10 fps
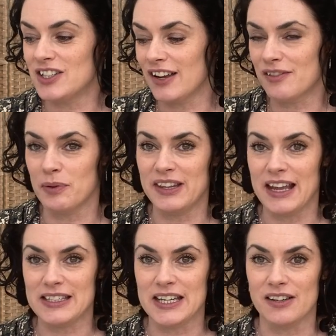does with the
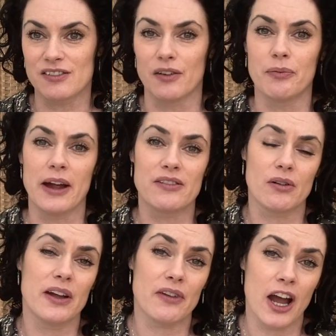editing software. So
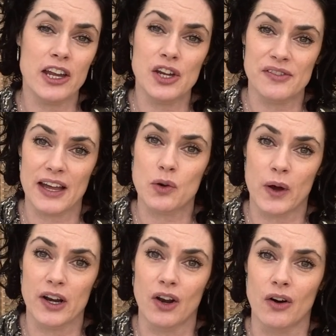I, I, use that
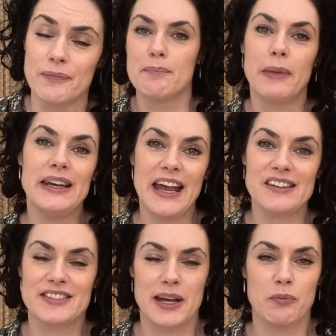quite a lot. My
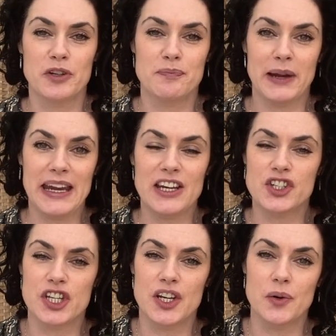next tip would be
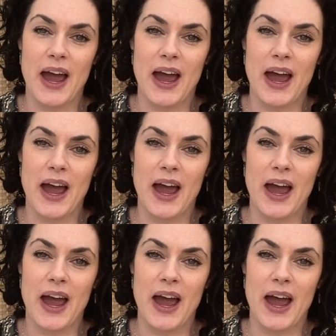to